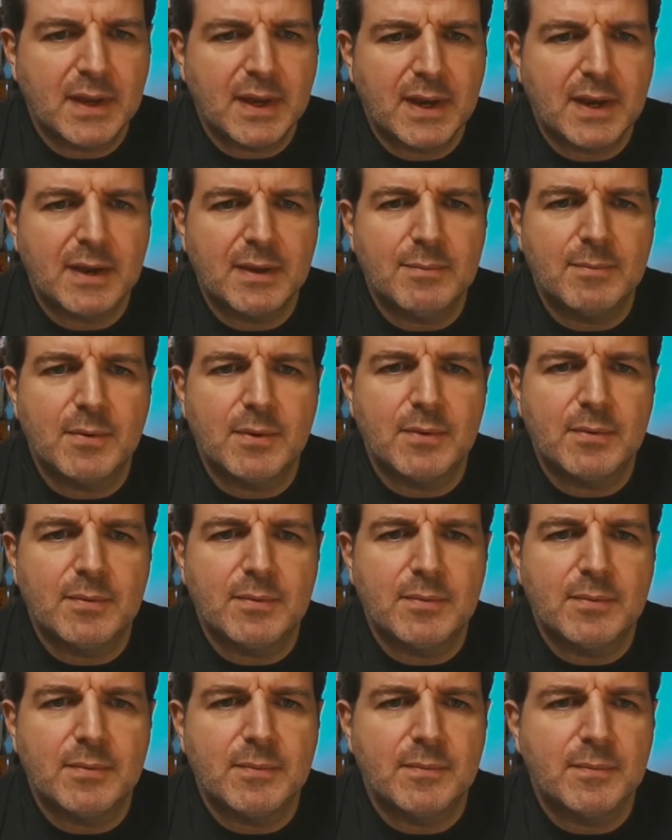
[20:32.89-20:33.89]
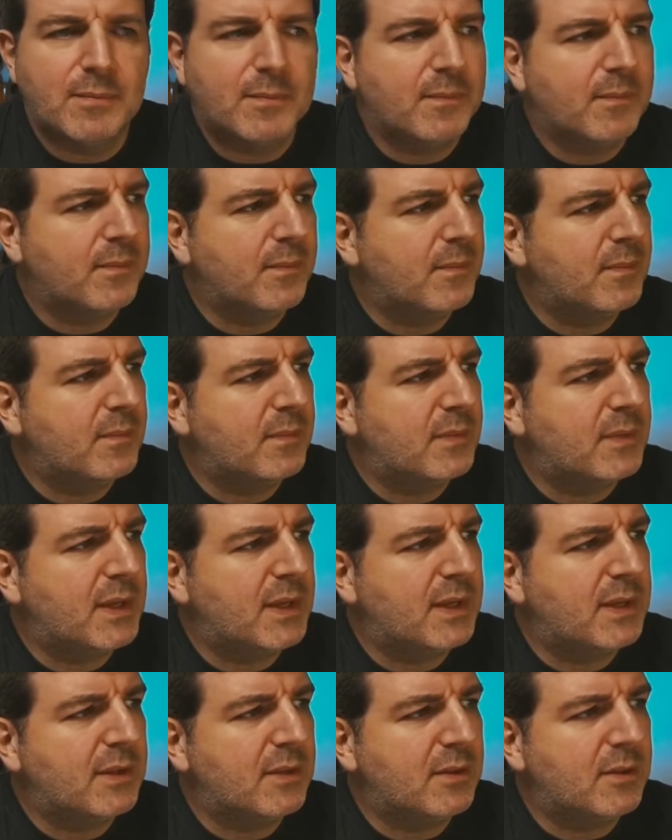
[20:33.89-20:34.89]
I'm
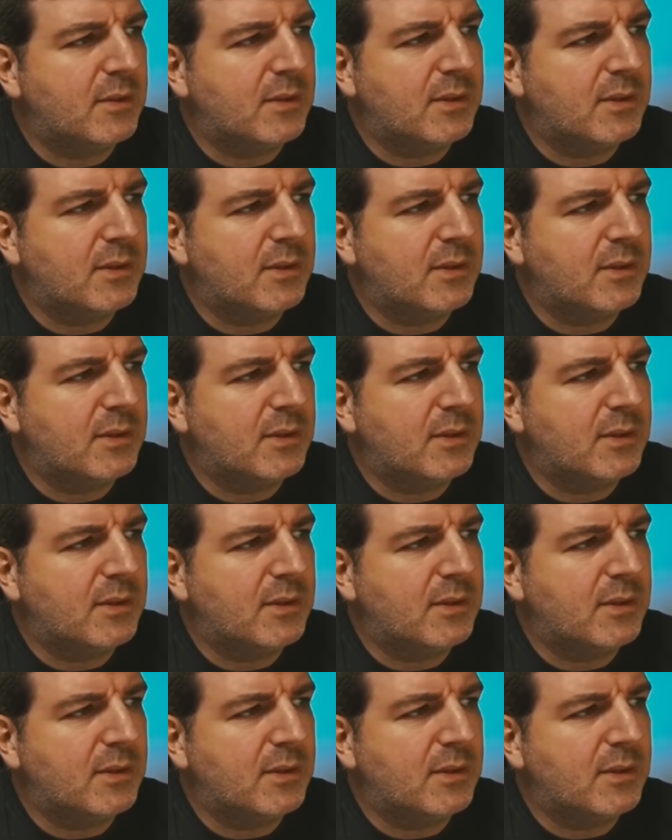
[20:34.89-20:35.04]
taking the